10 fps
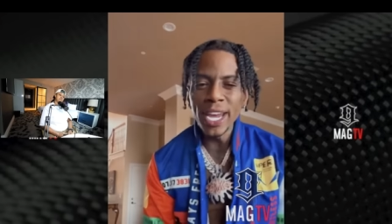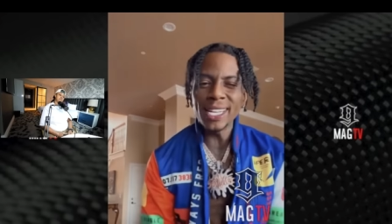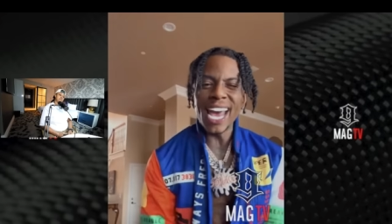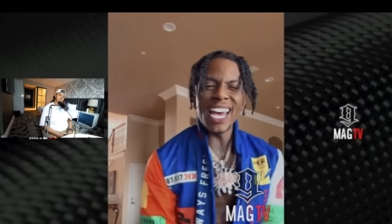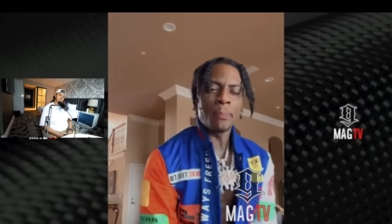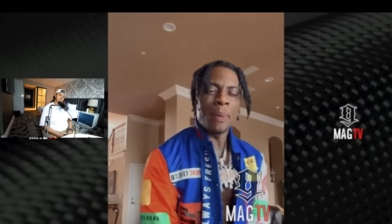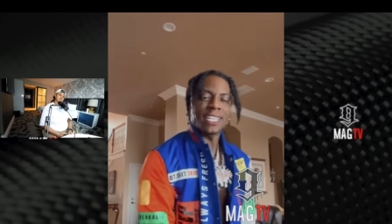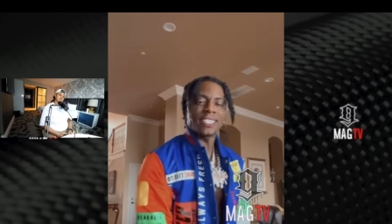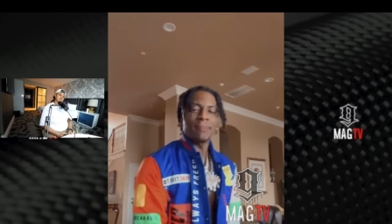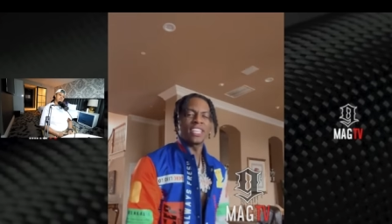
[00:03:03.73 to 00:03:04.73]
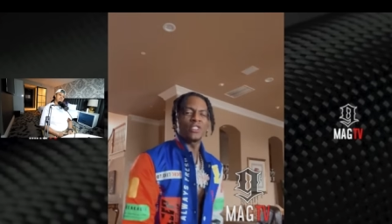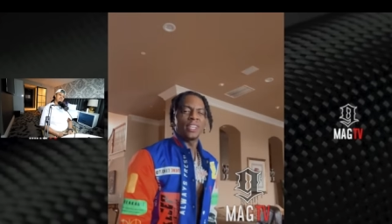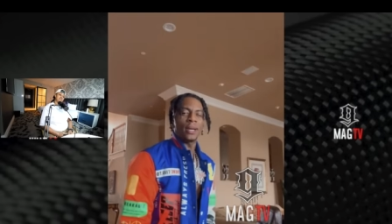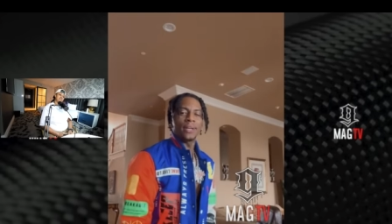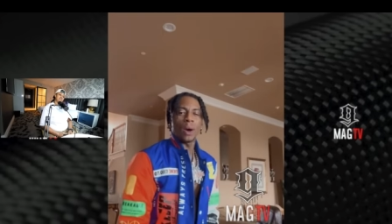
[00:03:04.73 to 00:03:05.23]
rigged ass boxing match you
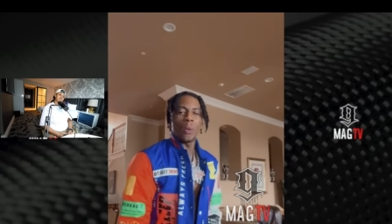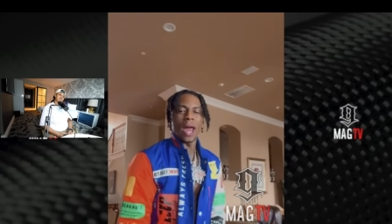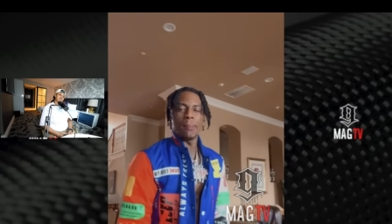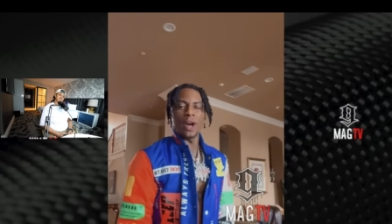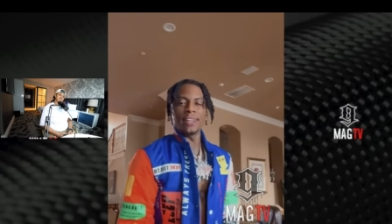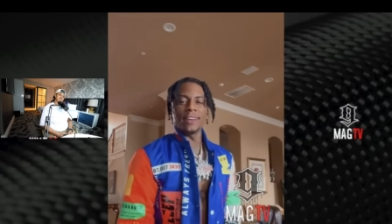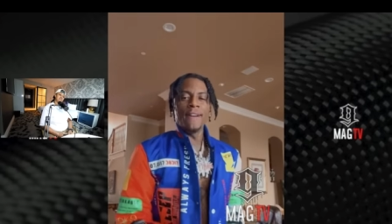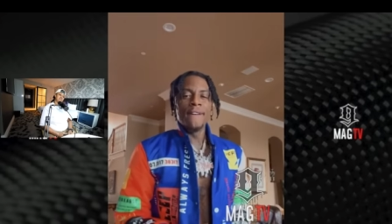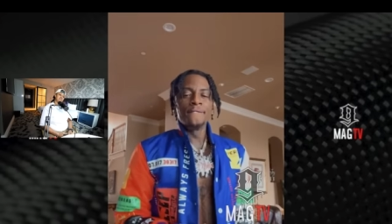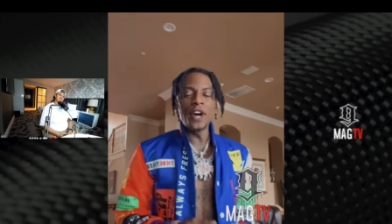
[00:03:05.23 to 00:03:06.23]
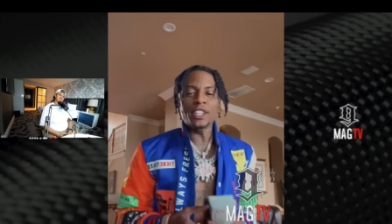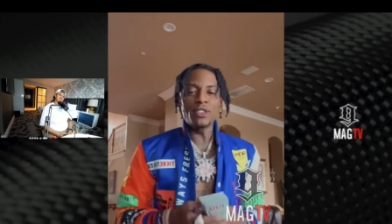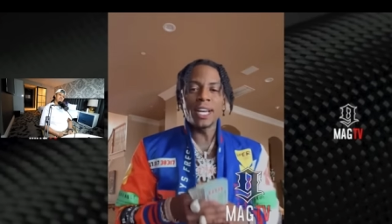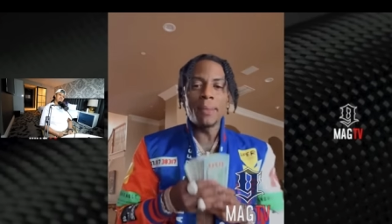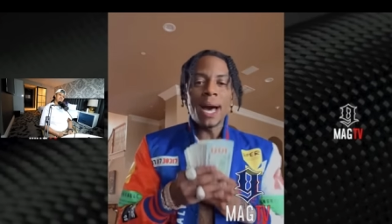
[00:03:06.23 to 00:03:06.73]
did with that white.
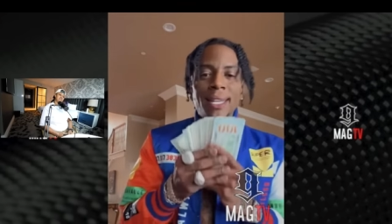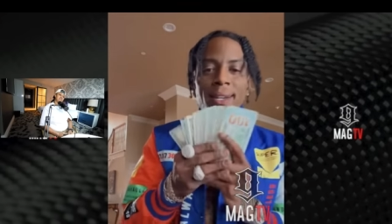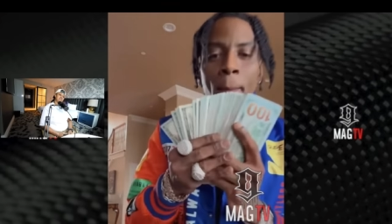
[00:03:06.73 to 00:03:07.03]
You talking about